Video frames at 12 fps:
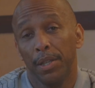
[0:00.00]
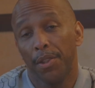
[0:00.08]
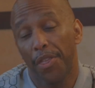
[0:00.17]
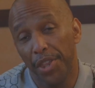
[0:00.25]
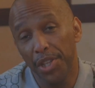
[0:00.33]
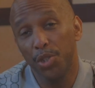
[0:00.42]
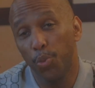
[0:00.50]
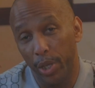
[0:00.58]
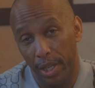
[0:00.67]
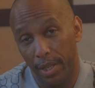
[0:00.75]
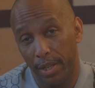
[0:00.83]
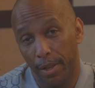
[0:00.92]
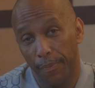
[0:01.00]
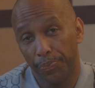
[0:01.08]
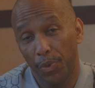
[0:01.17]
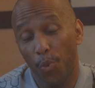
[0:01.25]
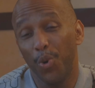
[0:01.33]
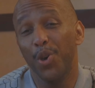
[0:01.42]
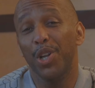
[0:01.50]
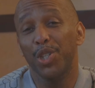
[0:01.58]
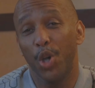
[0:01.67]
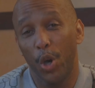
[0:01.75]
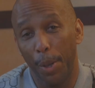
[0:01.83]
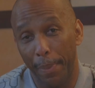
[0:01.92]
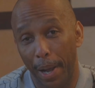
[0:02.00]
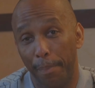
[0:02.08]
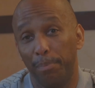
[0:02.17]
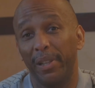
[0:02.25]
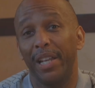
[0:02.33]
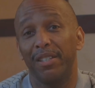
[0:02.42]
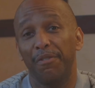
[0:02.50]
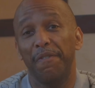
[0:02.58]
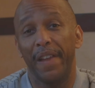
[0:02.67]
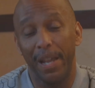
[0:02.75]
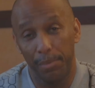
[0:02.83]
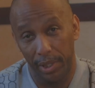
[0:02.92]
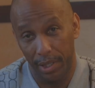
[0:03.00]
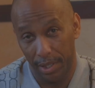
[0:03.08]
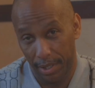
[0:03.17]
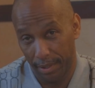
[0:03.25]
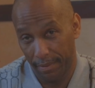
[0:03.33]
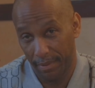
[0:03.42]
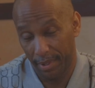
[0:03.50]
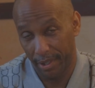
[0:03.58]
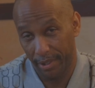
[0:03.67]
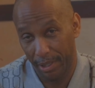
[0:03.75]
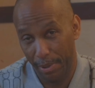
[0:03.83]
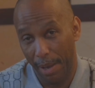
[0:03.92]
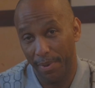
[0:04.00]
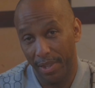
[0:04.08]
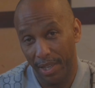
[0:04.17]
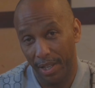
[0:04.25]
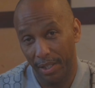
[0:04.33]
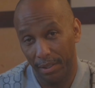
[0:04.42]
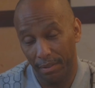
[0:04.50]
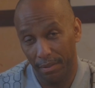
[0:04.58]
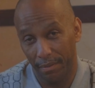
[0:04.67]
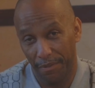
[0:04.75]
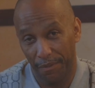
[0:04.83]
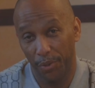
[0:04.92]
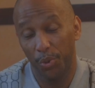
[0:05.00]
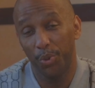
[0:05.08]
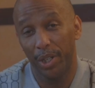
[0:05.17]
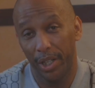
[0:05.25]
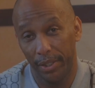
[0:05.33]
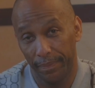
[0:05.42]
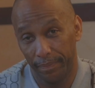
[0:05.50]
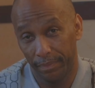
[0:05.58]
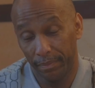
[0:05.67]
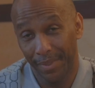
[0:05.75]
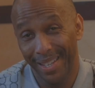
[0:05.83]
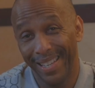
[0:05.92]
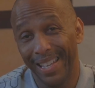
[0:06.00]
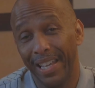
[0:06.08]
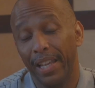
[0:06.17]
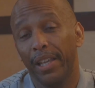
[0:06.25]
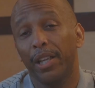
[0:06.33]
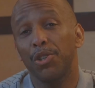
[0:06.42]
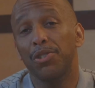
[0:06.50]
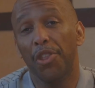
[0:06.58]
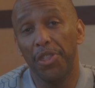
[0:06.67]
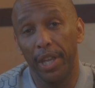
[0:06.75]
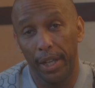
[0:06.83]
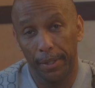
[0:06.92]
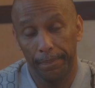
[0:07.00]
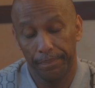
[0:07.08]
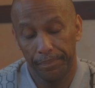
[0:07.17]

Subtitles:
This week, we're going to talk about blended families. And you're probably thinking, for what? Here's the thing.